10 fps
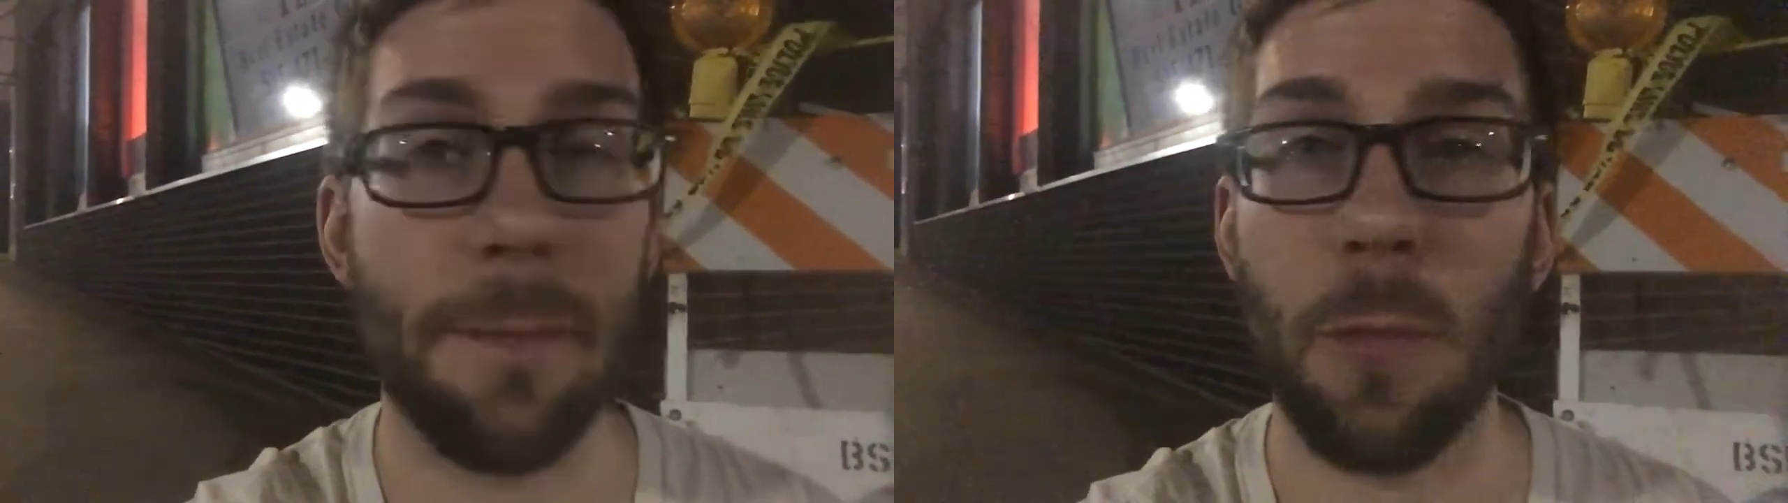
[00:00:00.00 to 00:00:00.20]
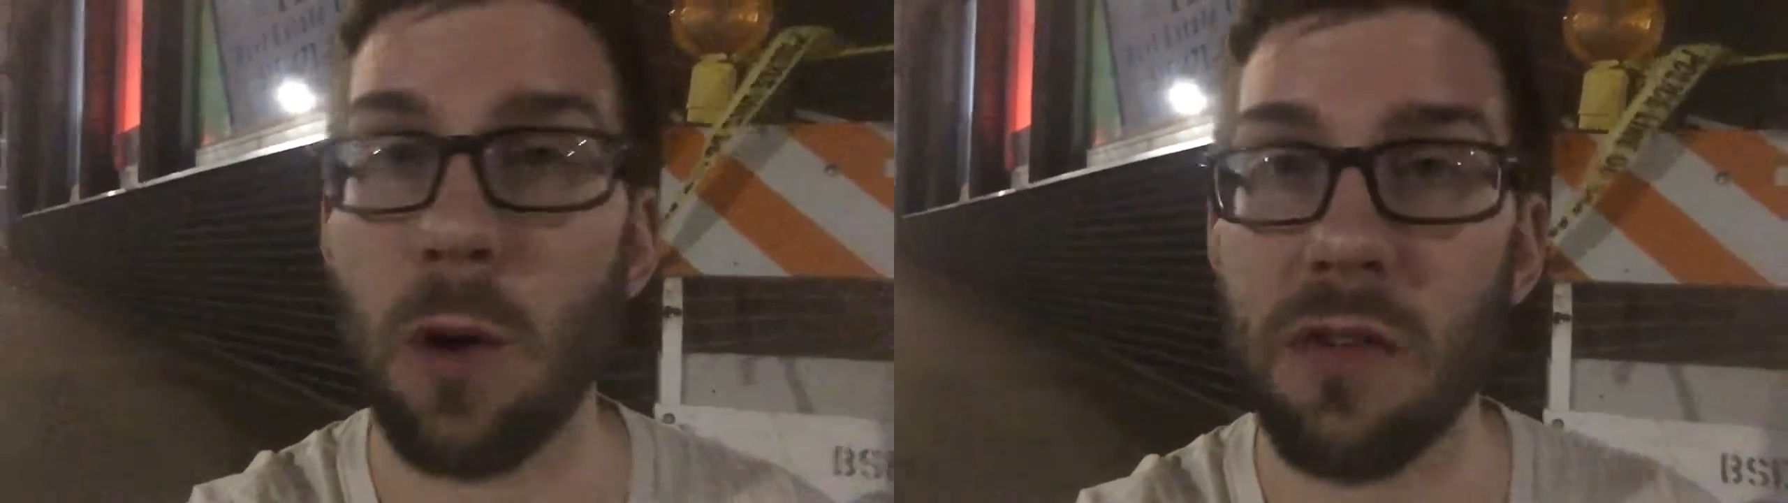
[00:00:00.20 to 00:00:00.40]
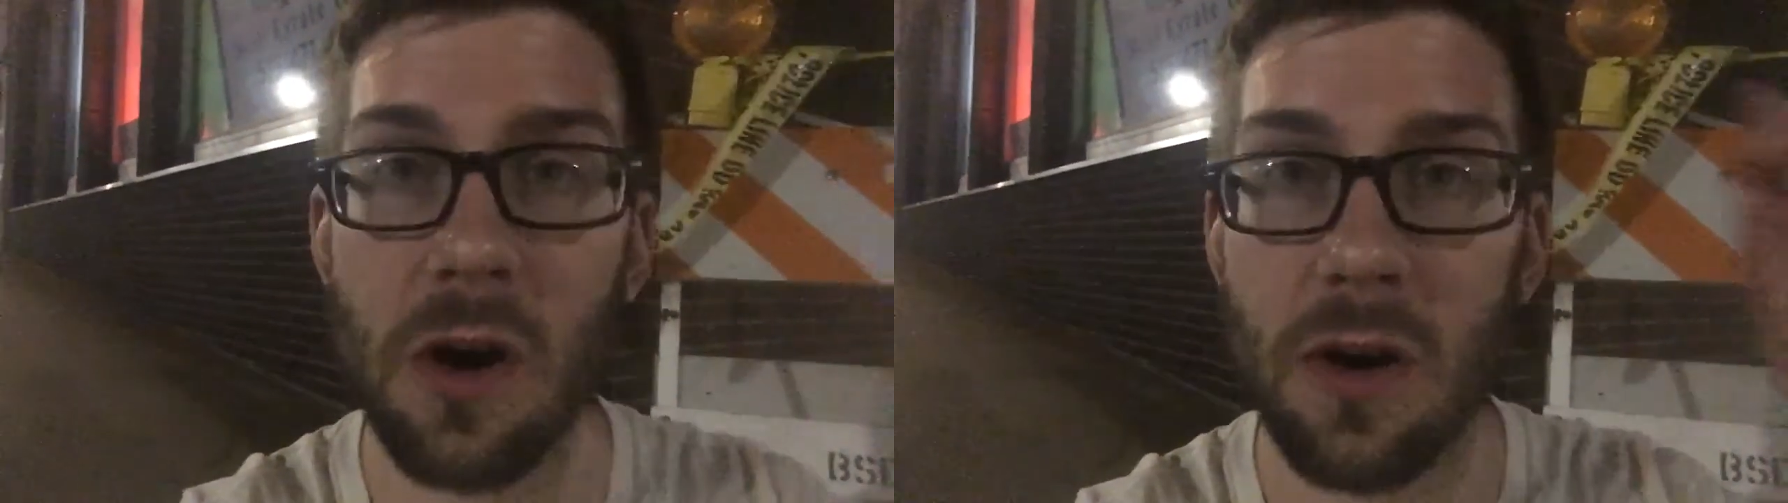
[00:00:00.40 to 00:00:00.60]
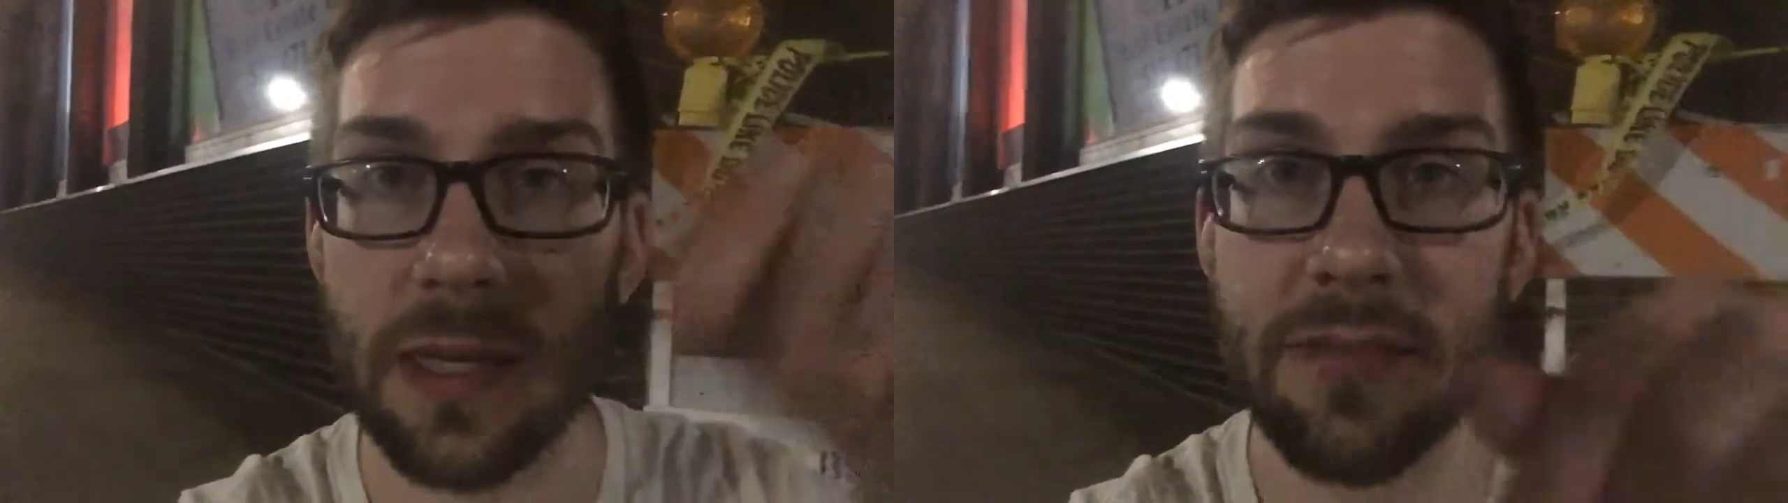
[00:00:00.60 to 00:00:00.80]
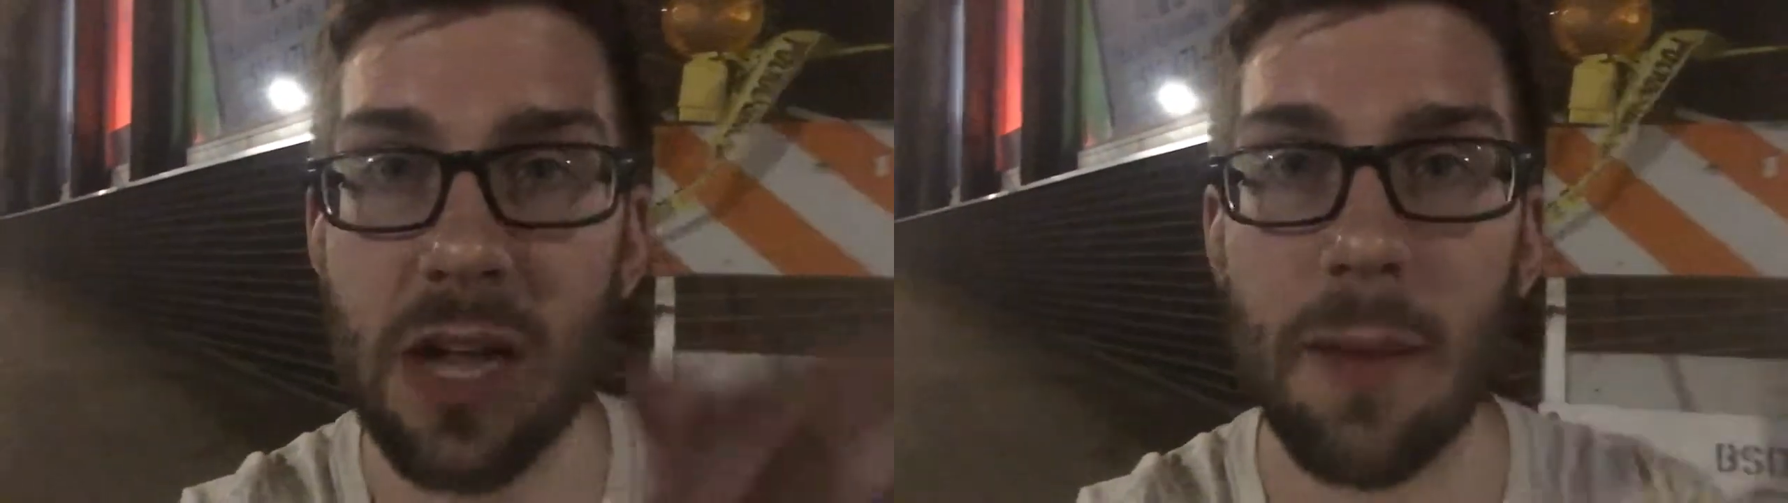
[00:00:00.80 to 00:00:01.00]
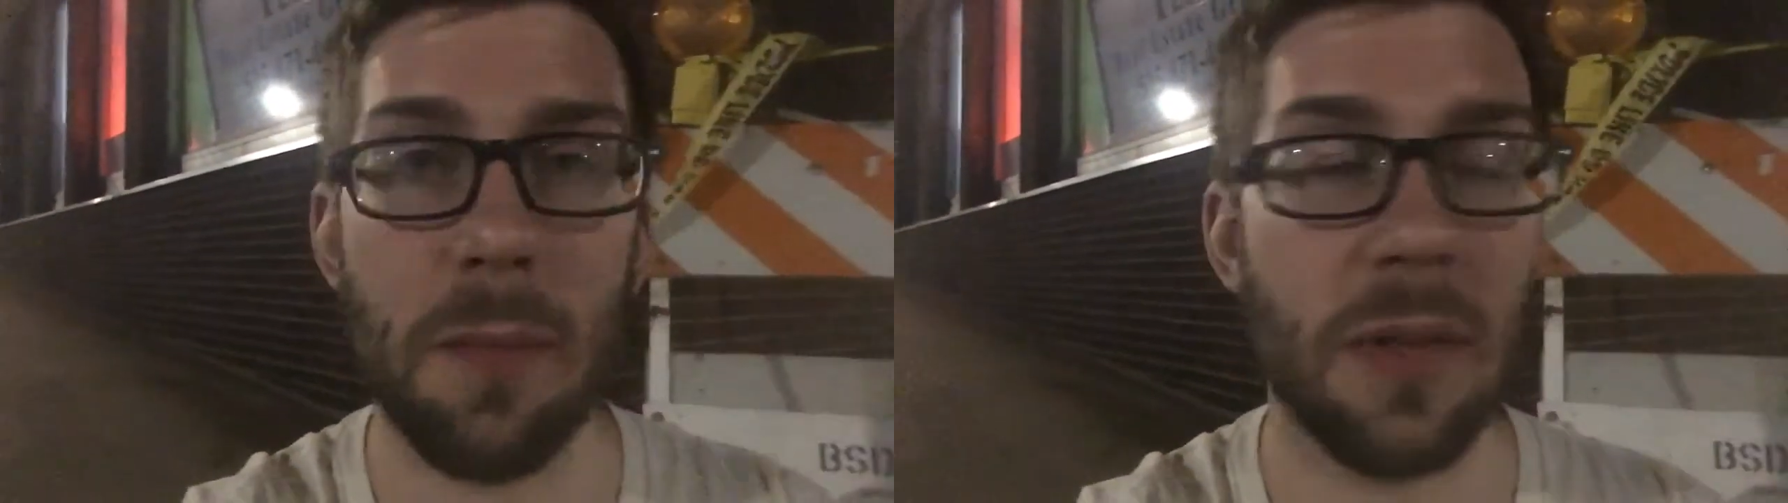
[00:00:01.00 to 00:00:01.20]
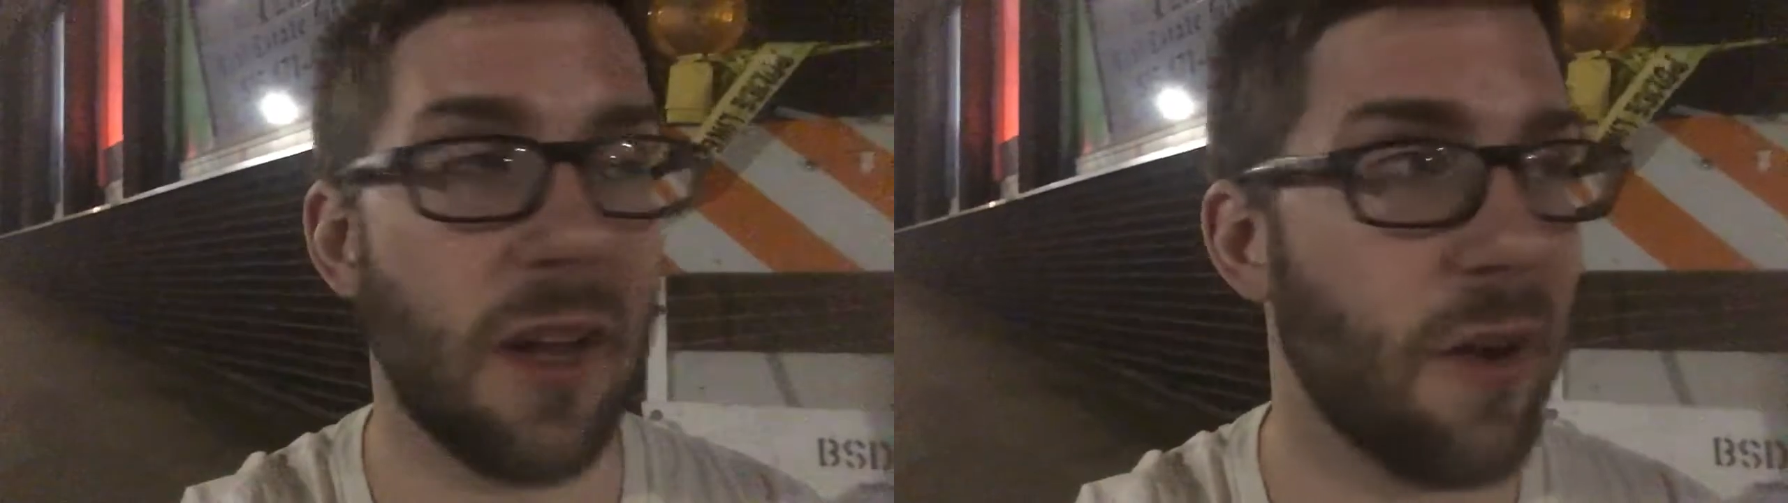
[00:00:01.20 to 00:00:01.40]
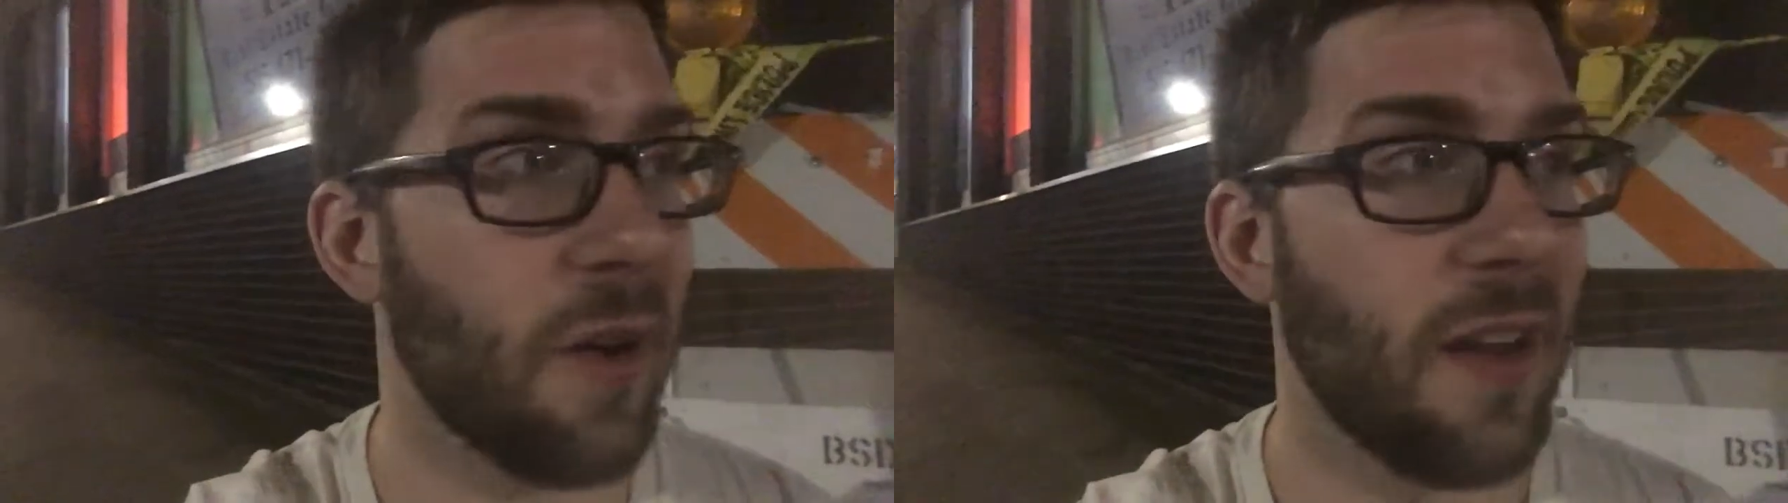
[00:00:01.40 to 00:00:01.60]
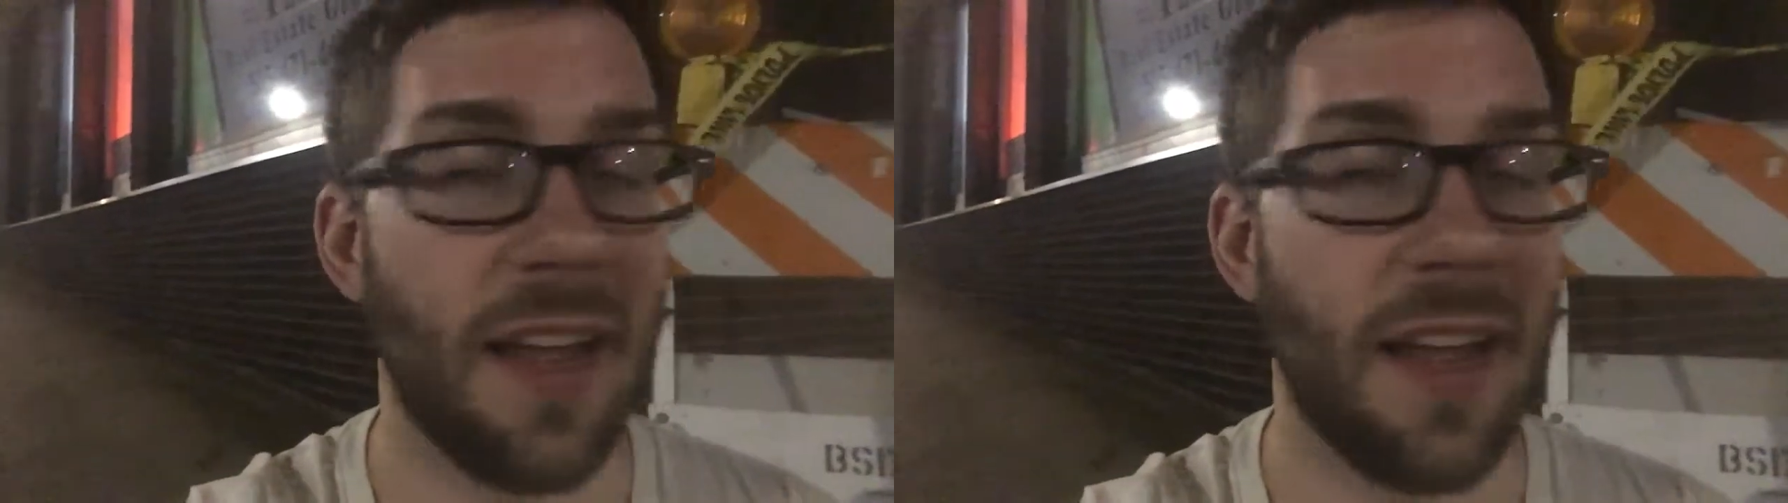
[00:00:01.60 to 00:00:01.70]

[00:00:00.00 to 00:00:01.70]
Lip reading: Wherever you are, leave a comment below,